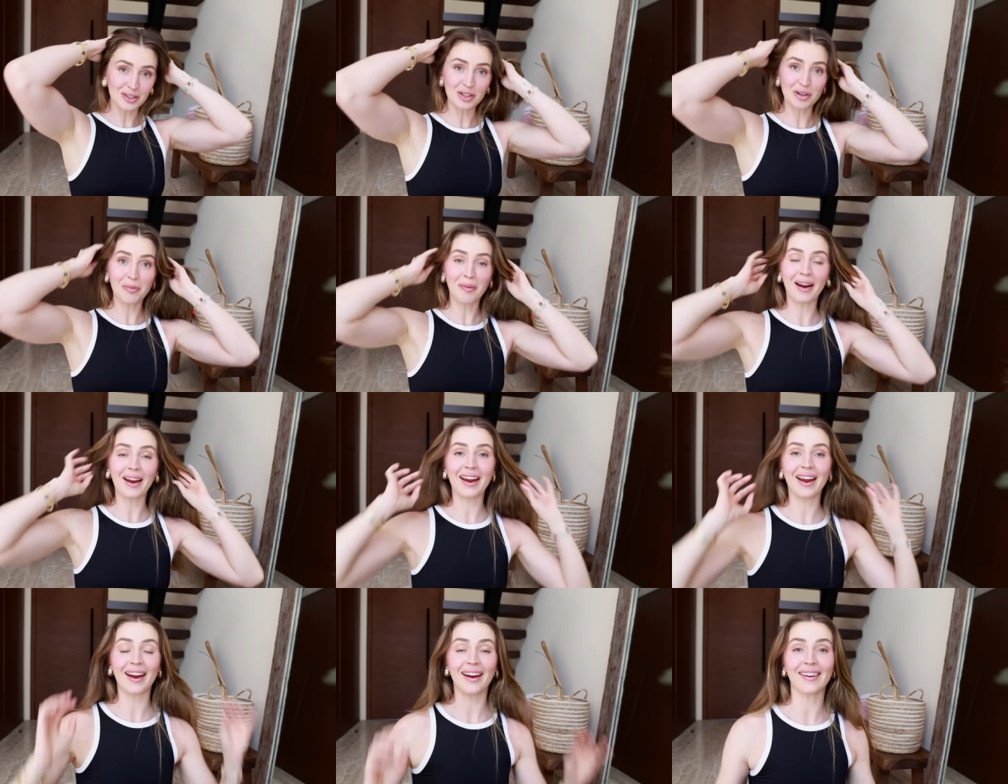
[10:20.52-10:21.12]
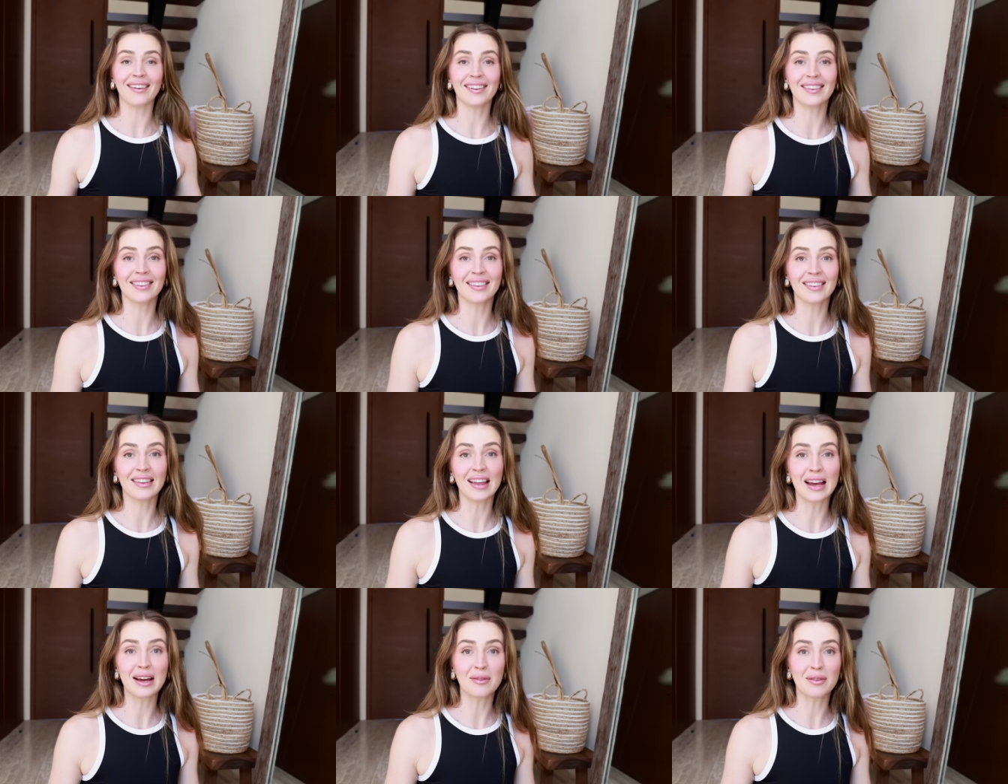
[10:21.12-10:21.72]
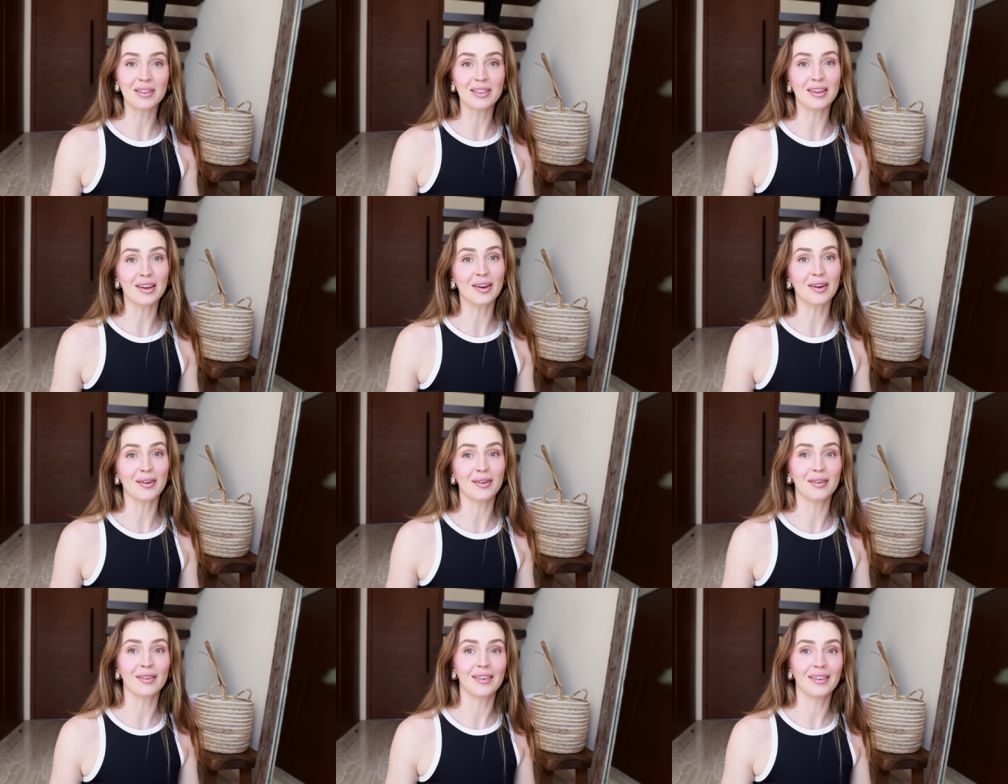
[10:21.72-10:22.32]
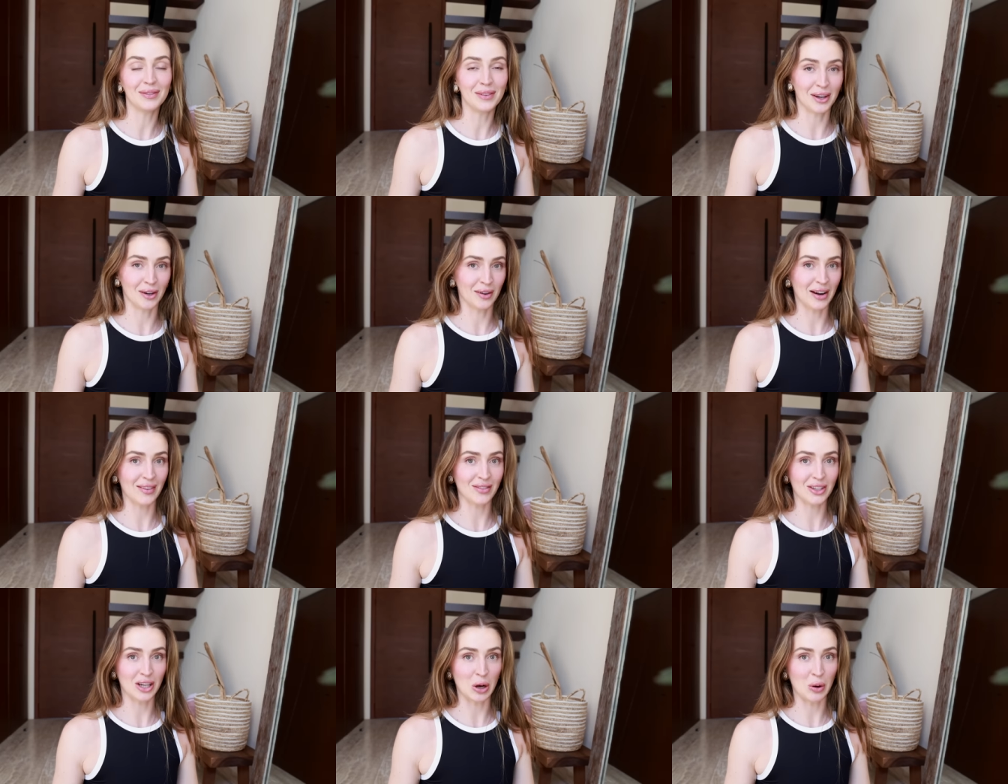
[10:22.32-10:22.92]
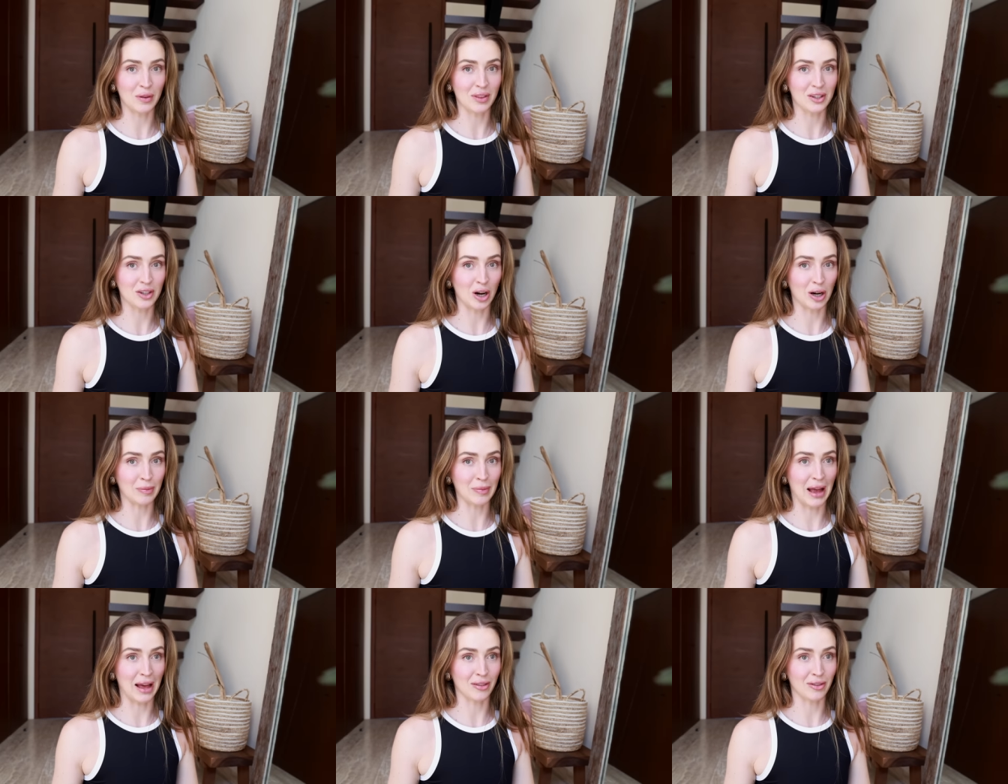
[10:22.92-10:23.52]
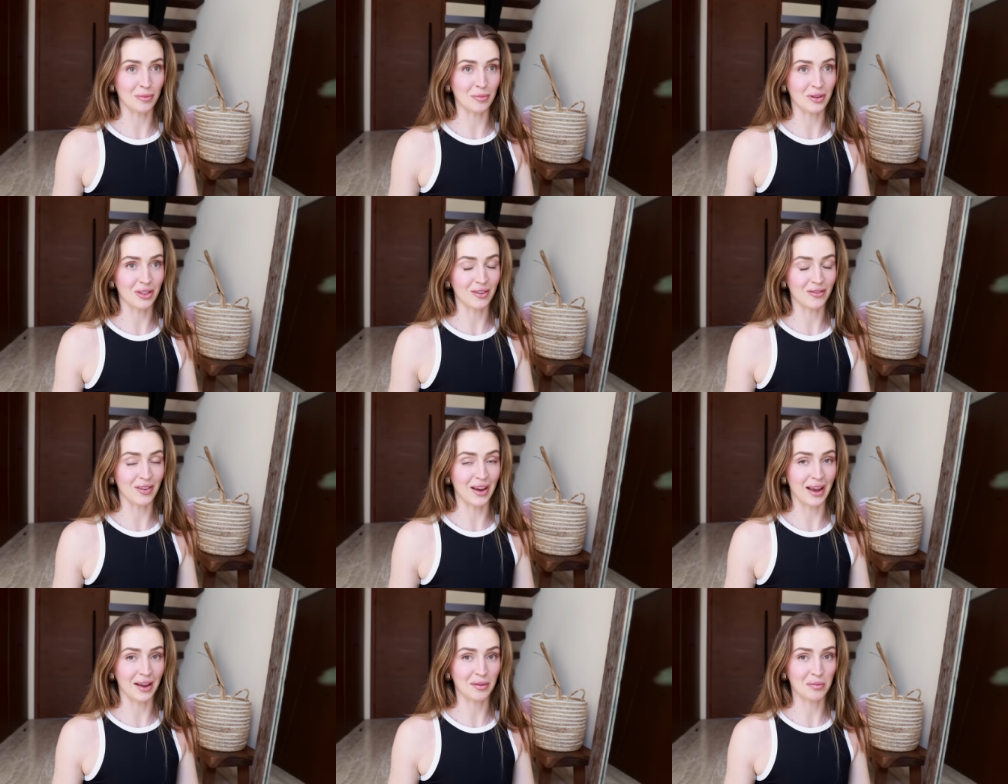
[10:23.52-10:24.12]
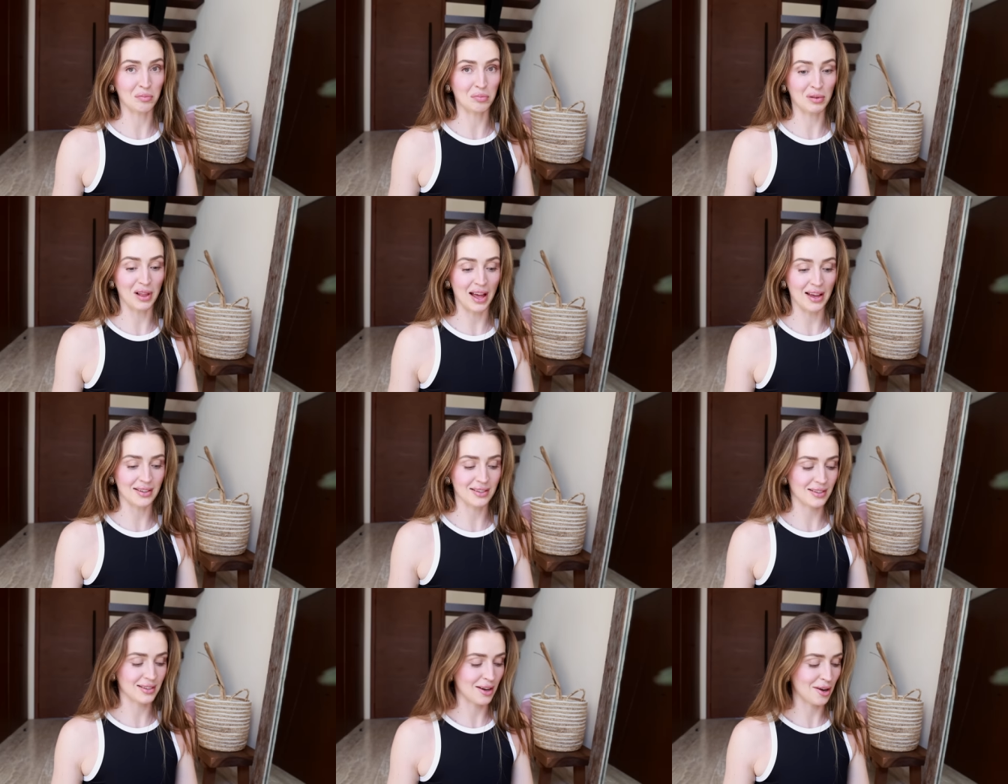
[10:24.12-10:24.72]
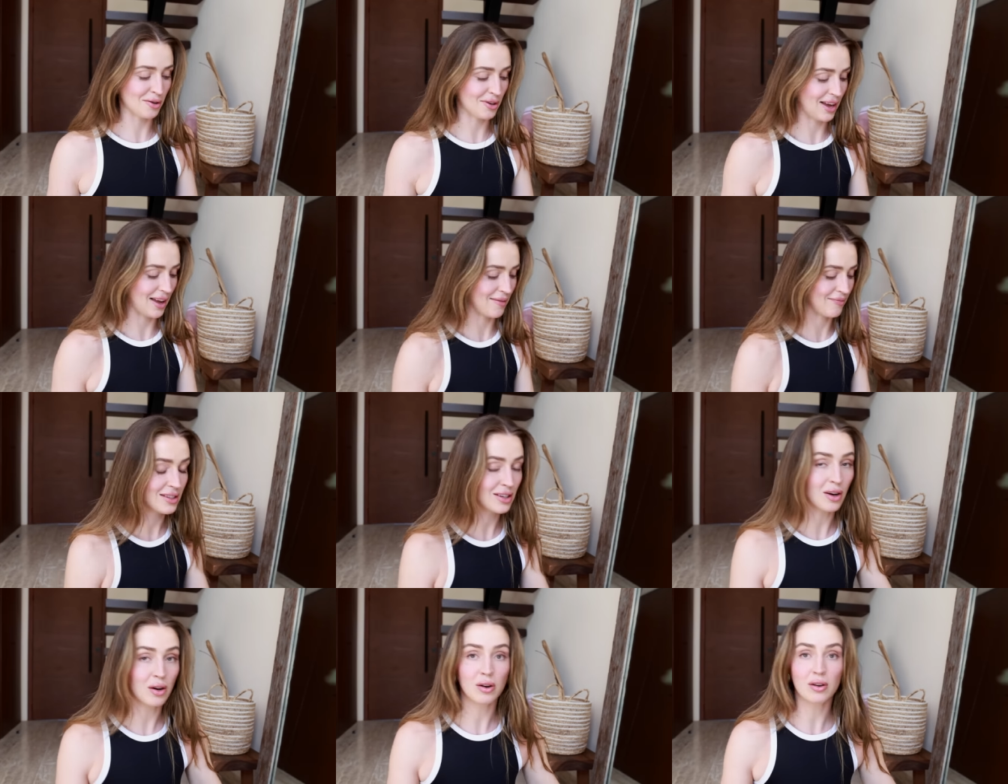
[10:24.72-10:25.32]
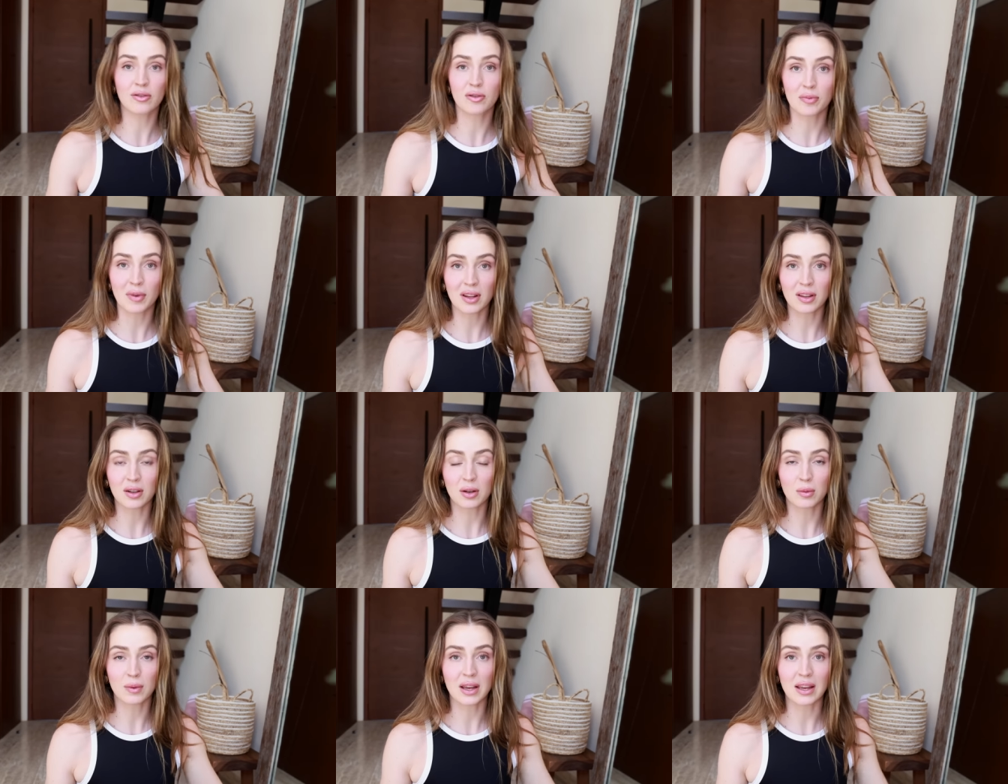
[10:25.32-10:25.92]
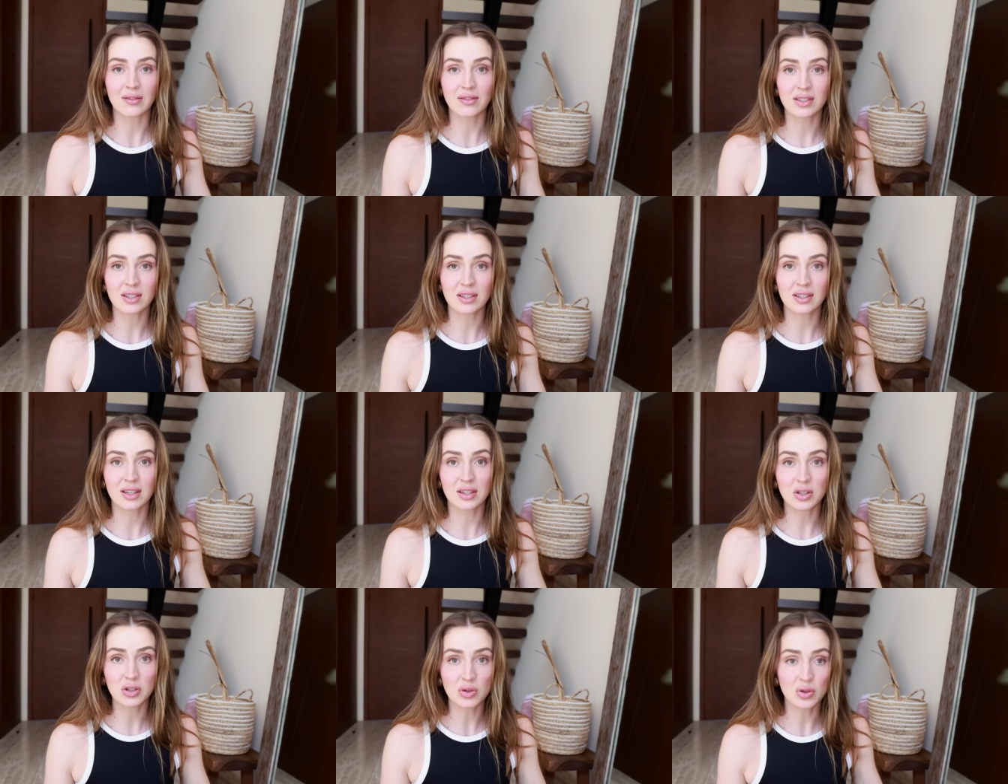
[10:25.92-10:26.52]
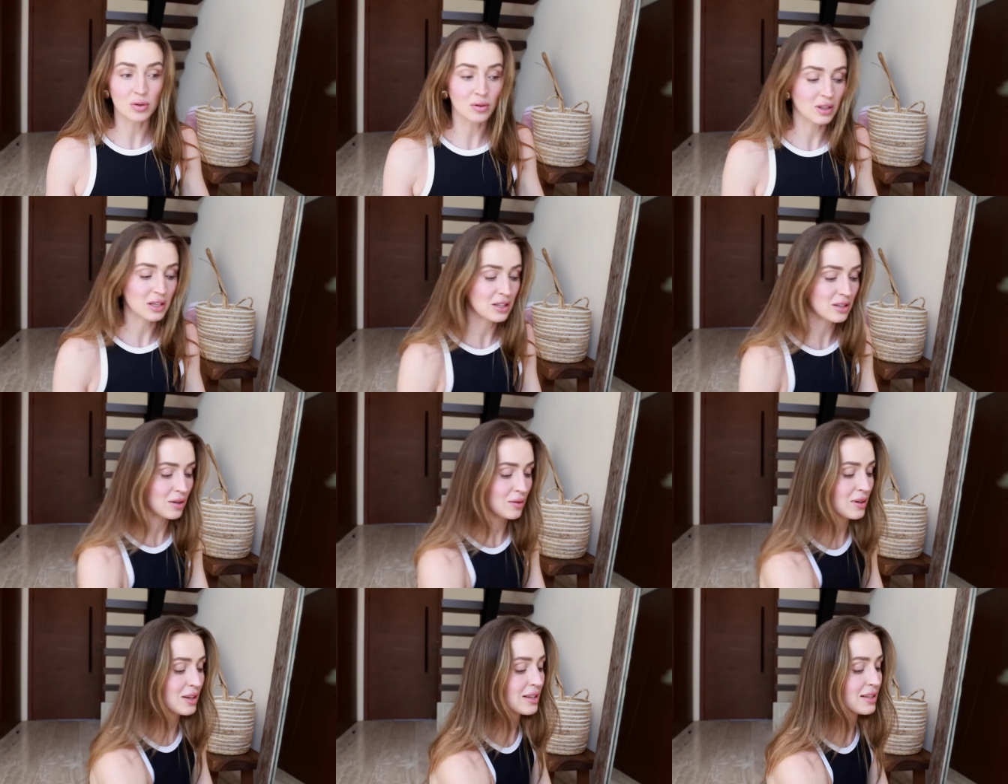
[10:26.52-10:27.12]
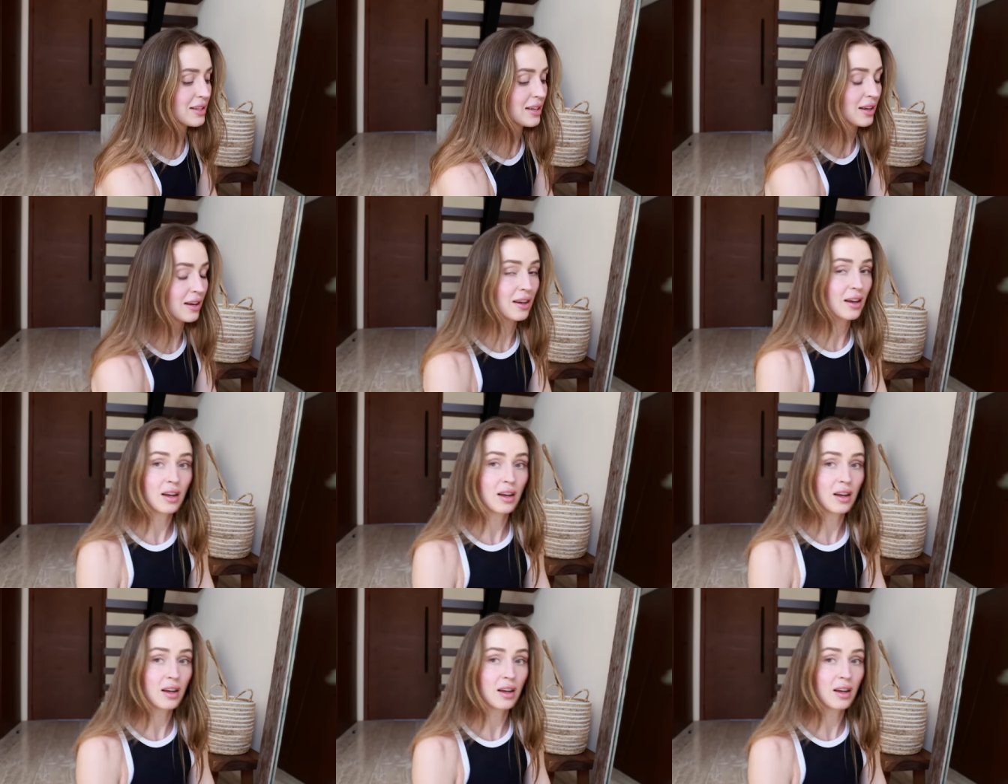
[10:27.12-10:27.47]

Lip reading: do my hair in the light with you. We don't have to go in the dark bathroom with the fan. Bless. Okay, so for my little waves, it's truly so easy.